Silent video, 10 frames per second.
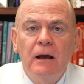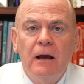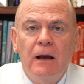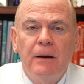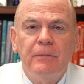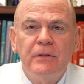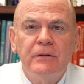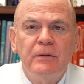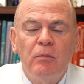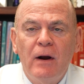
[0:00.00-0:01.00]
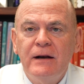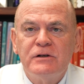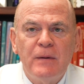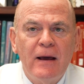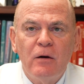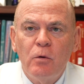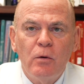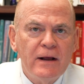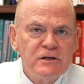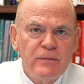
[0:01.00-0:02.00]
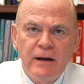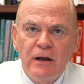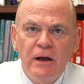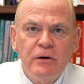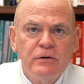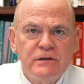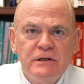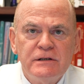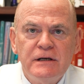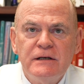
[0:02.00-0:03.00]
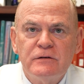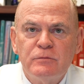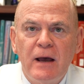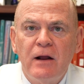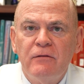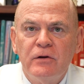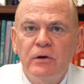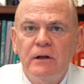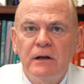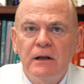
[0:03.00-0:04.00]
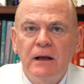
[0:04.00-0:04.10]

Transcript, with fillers: Uh, the brain and spinal cord has about 100 cc's of spinal fluid,